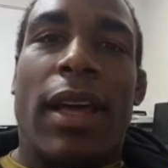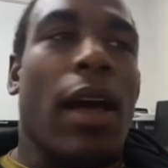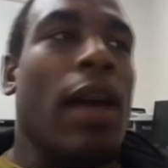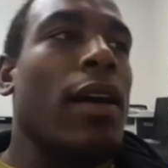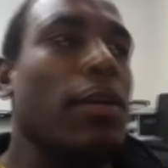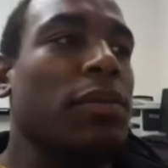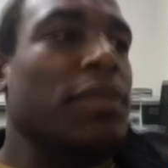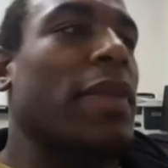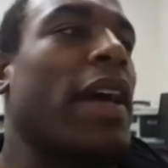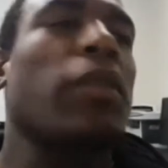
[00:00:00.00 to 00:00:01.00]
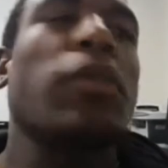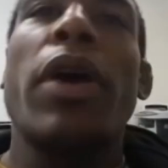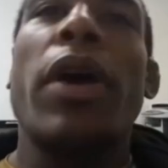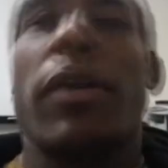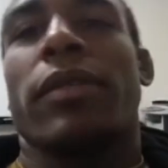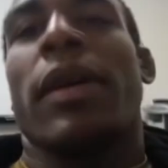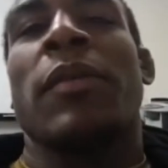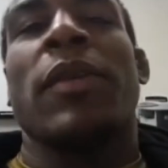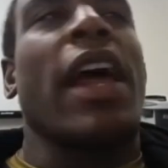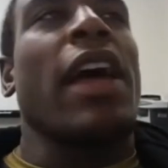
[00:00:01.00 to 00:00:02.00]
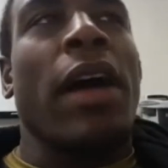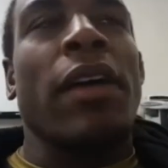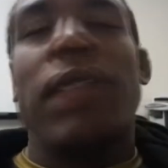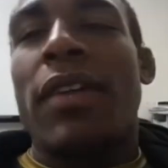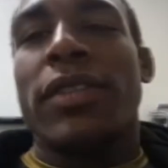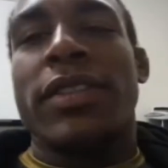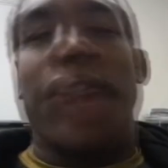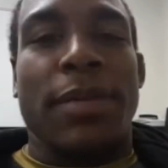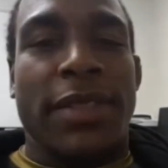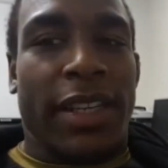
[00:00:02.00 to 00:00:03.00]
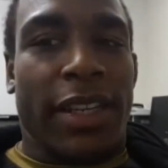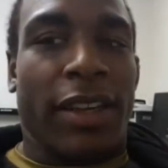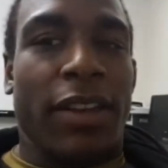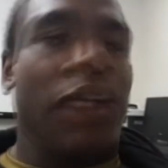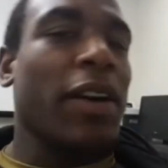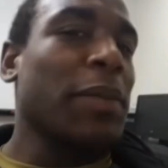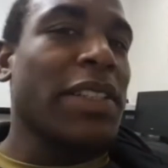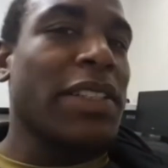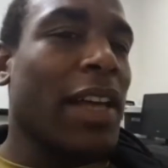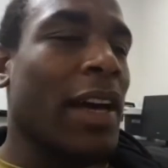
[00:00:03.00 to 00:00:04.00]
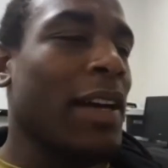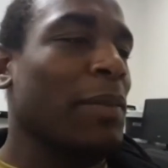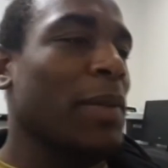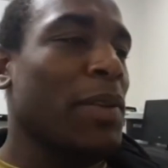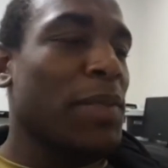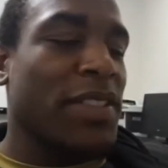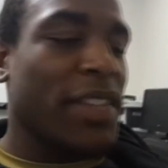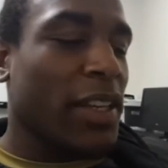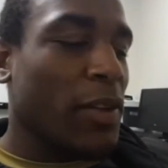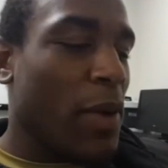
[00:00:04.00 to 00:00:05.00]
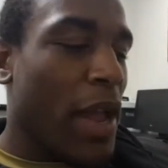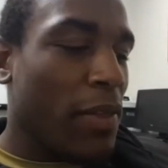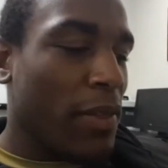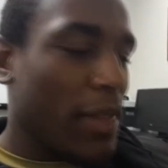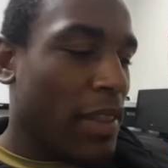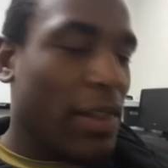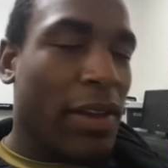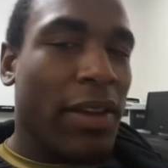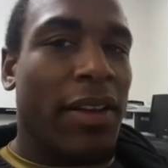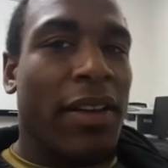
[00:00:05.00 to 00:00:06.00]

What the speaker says: I don't know. I mean, I'll never stop singing. You know, I'm gonna be singing around the